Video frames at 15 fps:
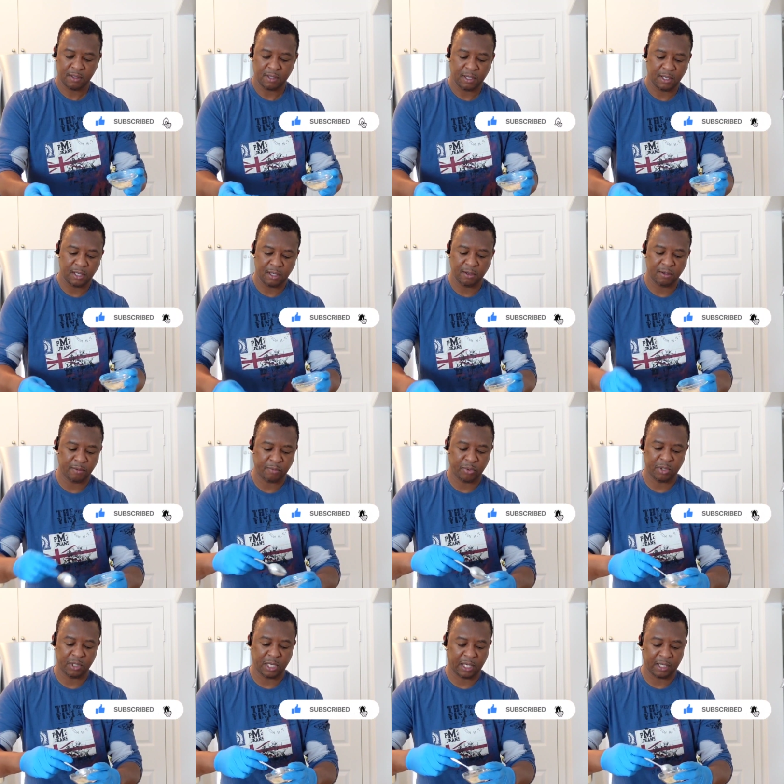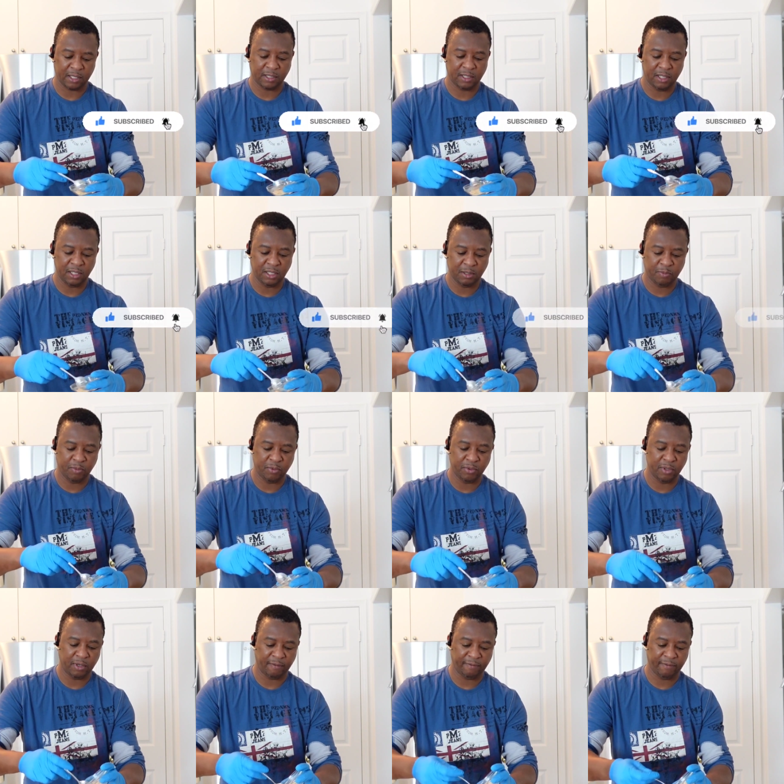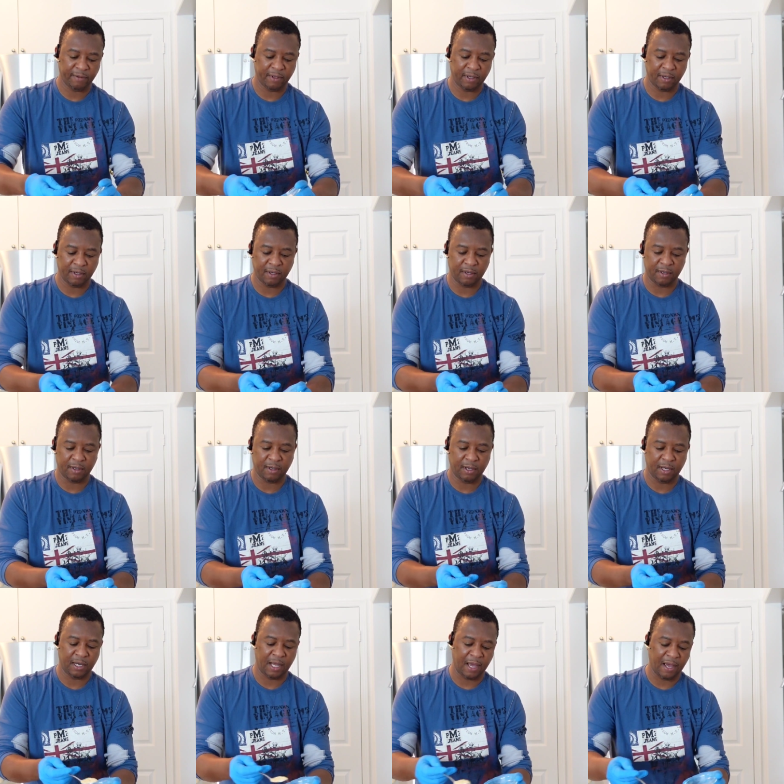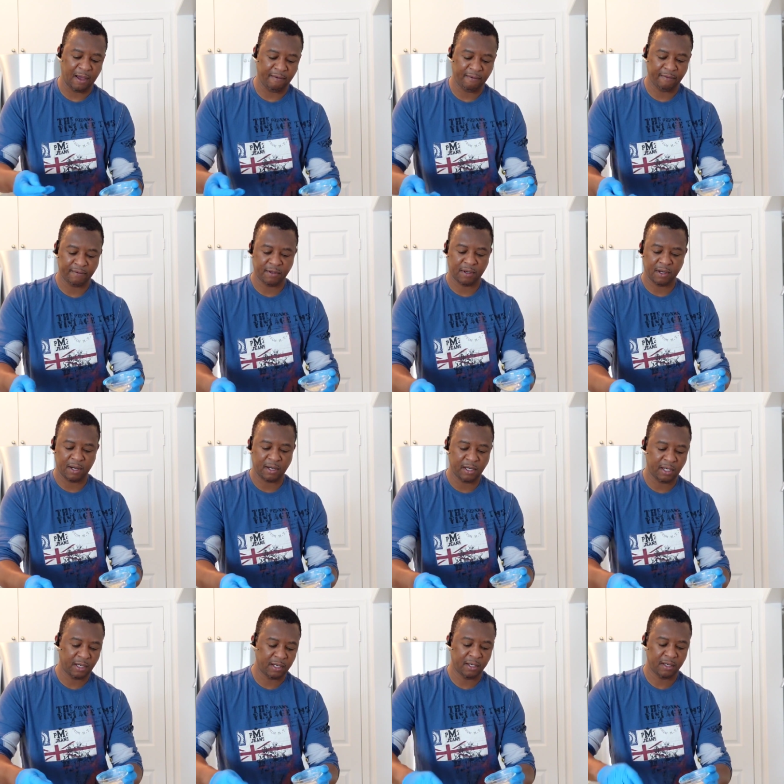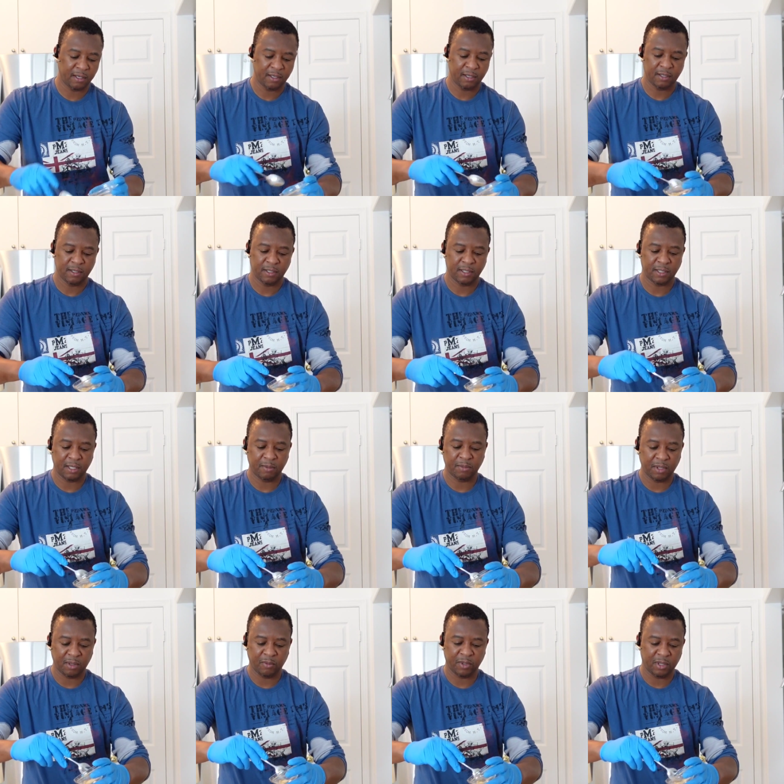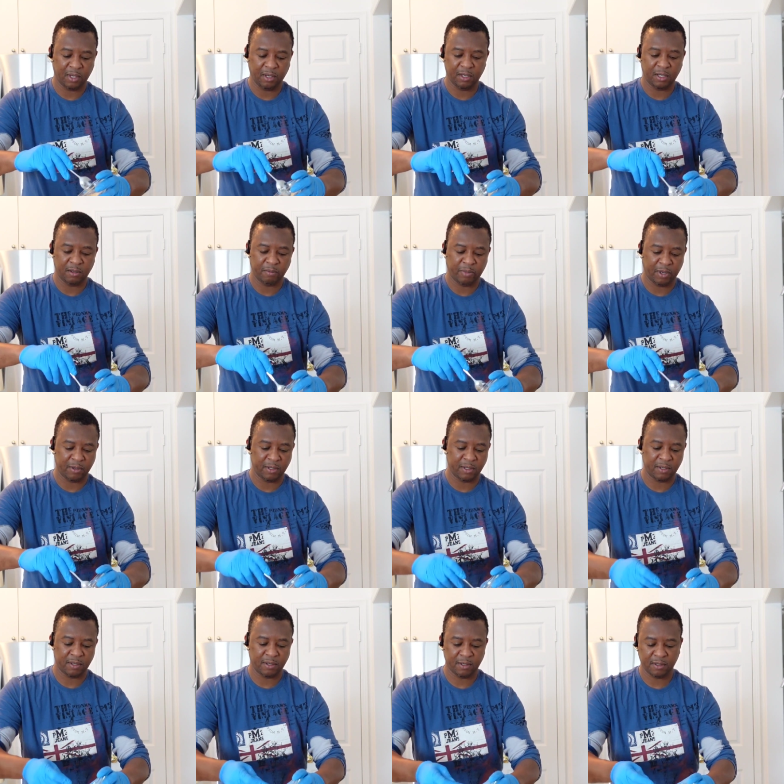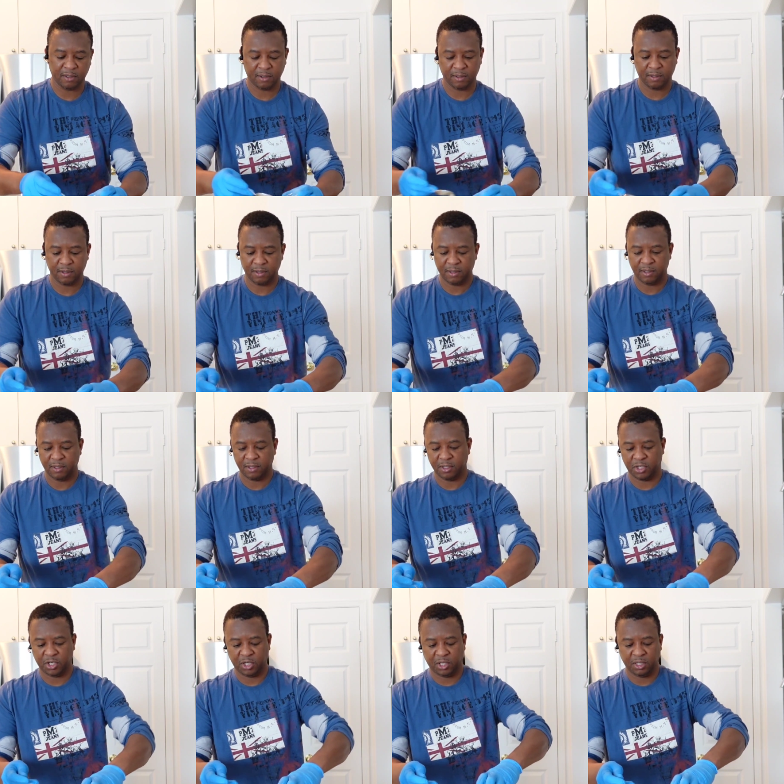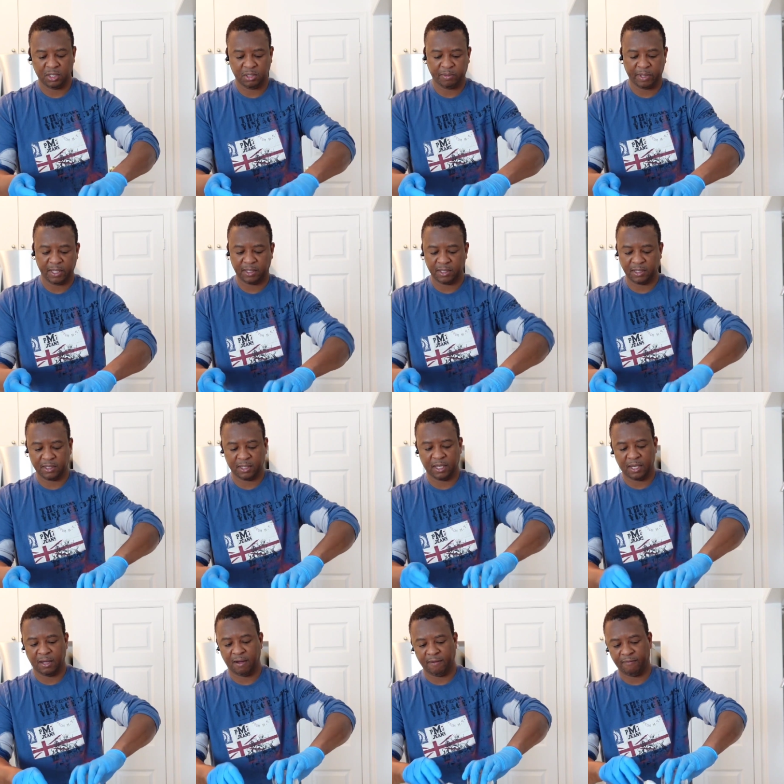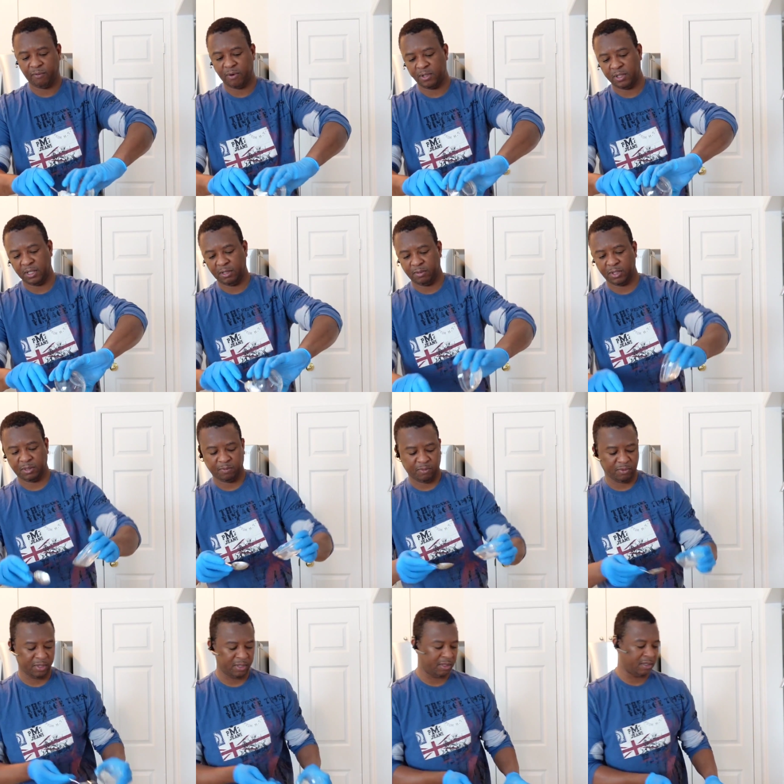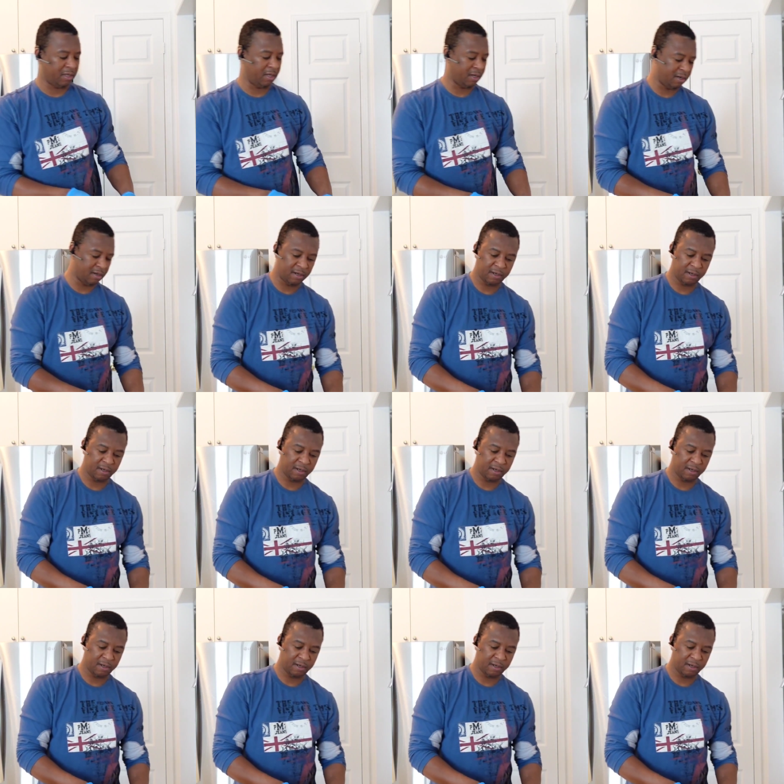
And you want to put like a teaspoon of and a half of the garlic. Same thing with the onion powder. The chicken spices, I have 1 tablespoon in there.